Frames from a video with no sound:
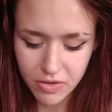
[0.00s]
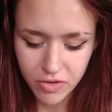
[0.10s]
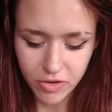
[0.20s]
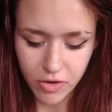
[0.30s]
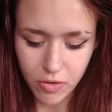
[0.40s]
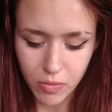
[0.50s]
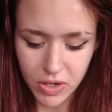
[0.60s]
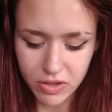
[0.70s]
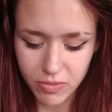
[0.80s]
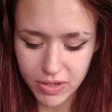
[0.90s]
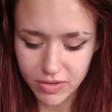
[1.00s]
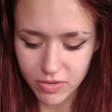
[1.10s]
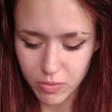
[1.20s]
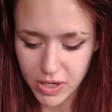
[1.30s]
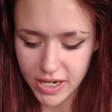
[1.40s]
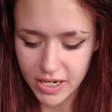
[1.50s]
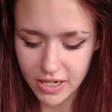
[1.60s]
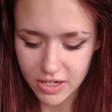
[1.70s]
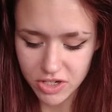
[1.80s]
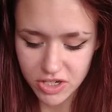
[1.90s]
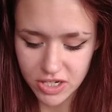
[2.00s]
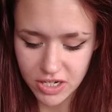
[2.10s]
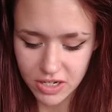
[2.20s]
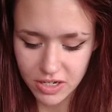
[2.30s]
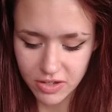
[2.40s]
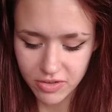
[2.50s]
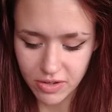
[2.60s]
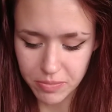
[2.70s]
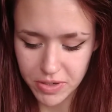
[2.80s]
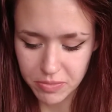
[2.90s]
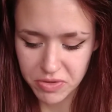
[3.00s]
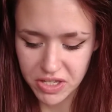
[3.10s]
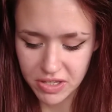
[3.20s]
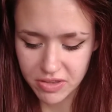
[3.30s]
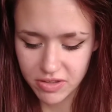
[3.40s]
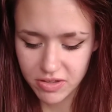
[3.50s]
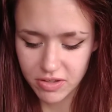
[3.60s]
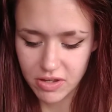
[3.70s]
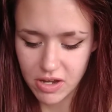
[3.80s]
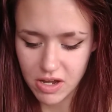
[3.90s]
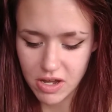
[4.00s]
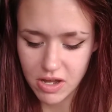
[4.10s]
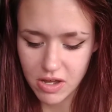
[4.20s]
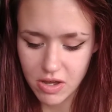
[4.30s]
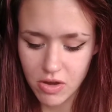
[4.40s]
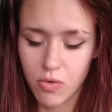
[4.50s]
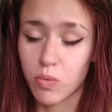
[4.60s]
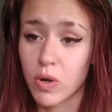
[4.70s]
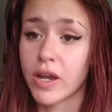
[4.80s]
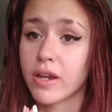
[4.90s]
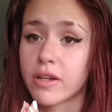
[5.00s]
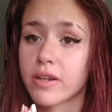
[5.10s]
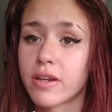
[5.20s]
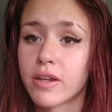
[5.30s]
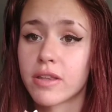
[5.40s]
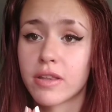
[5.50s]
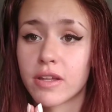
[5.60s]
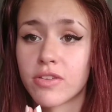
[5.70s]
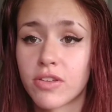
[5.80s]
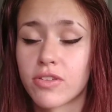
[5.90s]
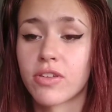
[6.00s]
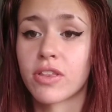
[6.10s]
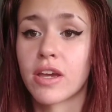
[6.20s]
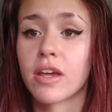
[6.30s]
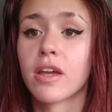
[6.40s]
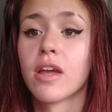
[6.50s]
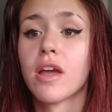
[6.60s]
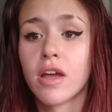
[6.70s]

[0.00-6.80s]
So one of the reasons why ADHD sometimes gets, oh right, this is the thing.